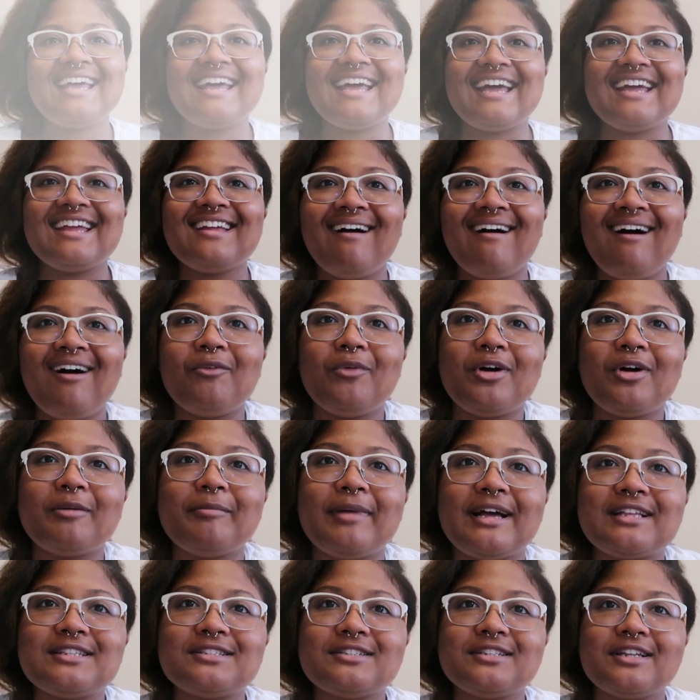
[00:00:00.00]
Hey y'all, welcome
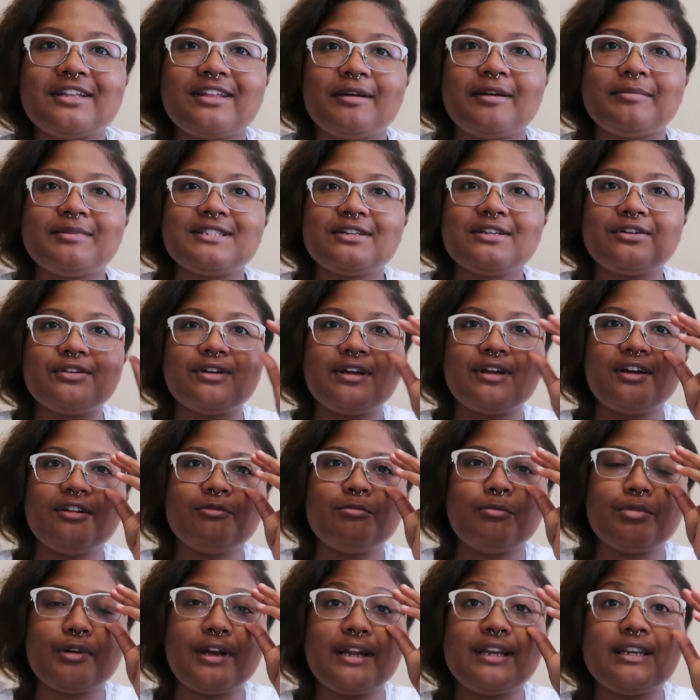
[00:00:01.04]
back to another episode of
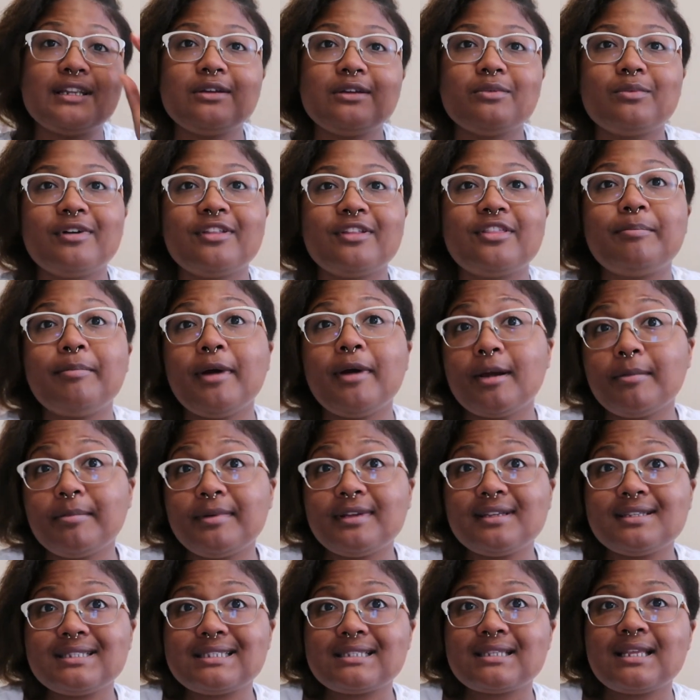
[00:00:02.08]
Branding with
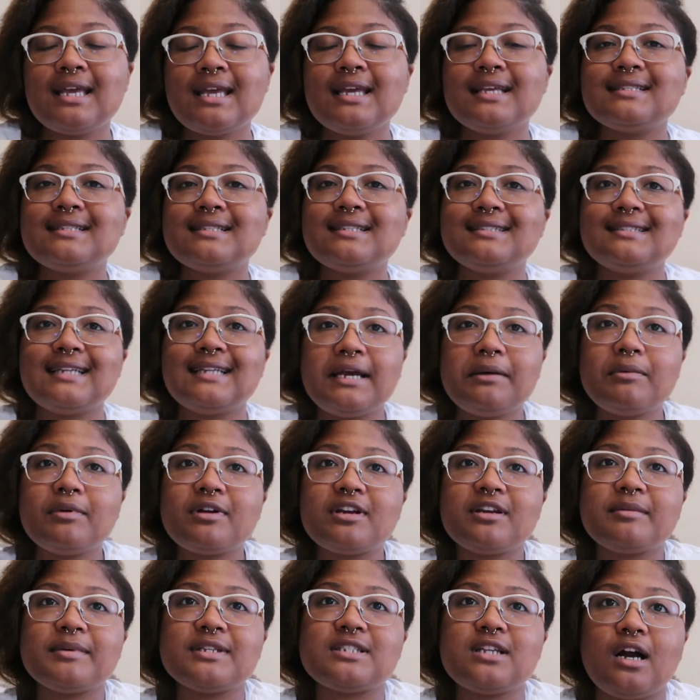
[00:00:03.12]
Purpose. Today we're going
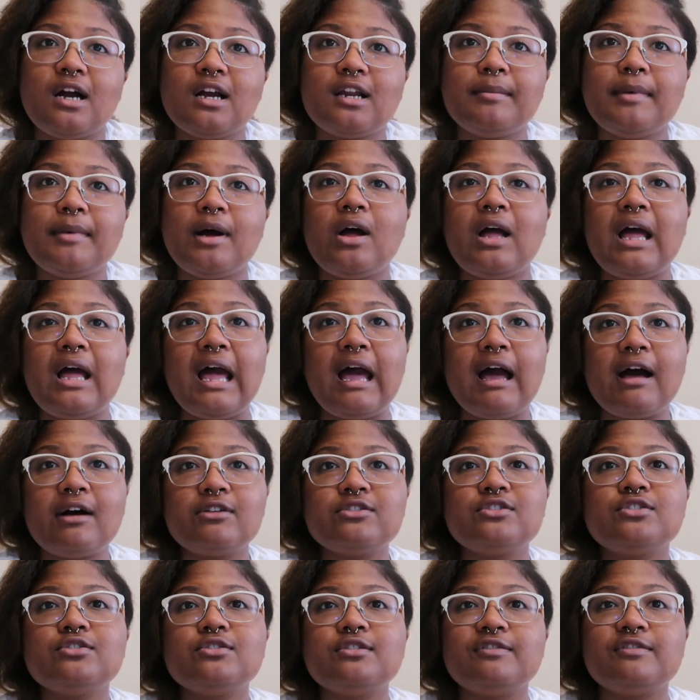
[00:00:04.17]
to be talking about how
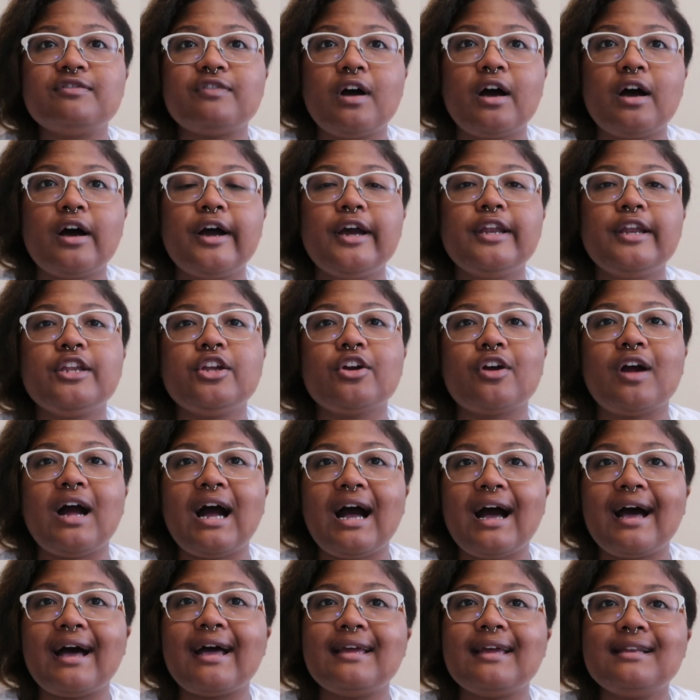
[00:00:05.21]
to define your
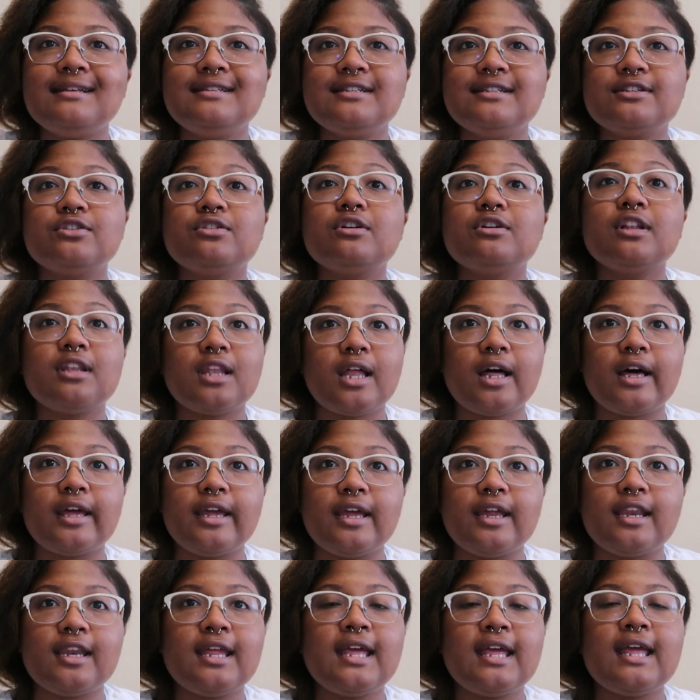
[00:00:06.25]
ideal
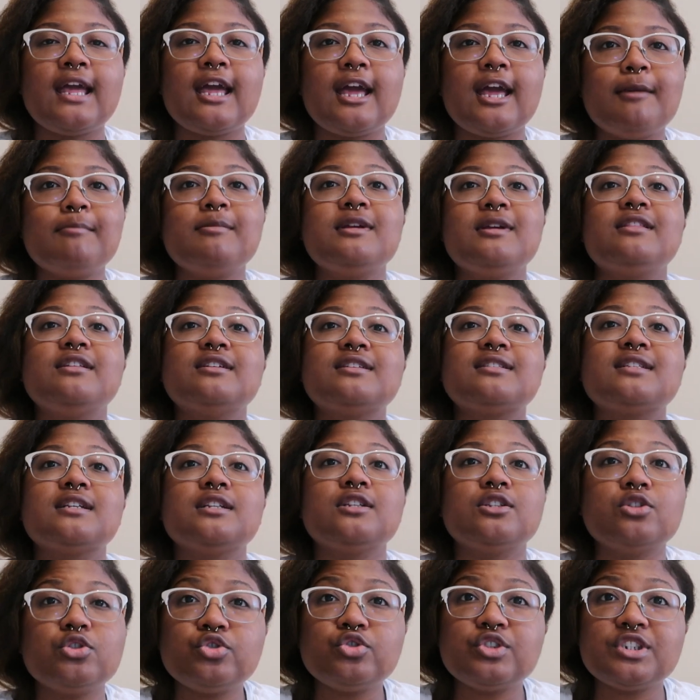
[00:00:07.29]
client and be the
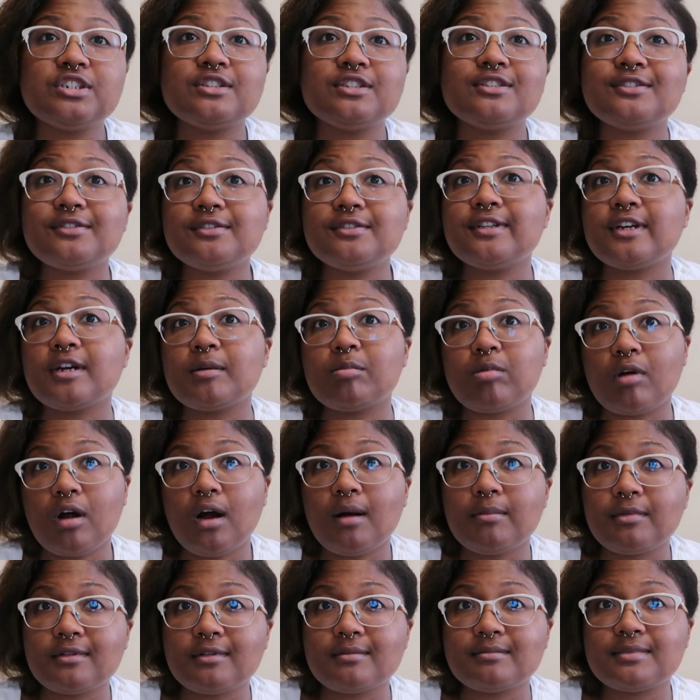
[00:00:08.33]
solution to their
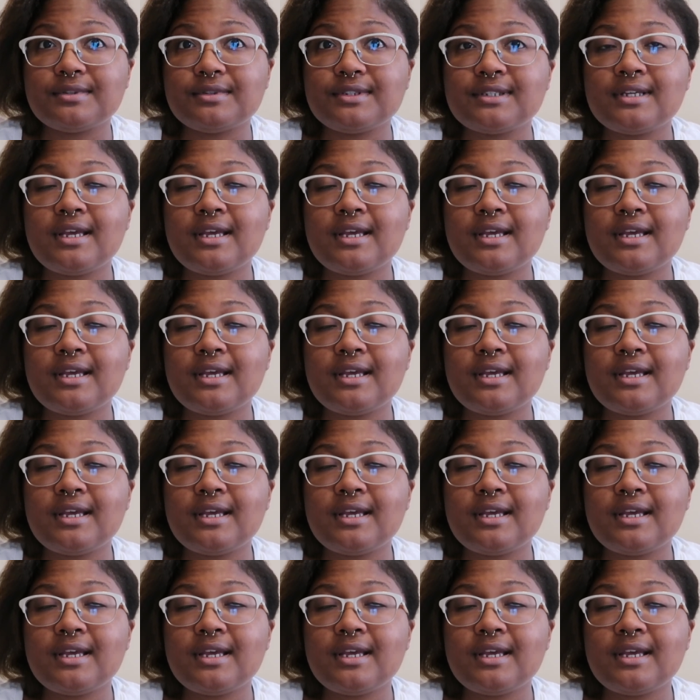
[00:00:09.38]
problems.